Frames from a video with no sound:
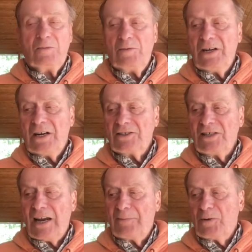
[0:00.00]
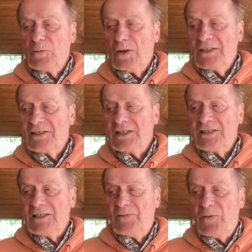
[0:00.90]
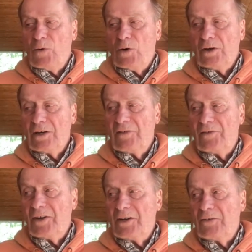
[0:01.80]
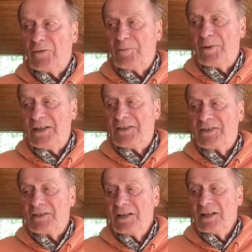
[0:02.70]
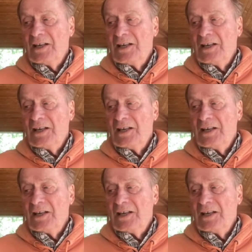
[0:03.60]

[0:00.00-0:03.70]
we are chapter 164 of the Veterans for Peace.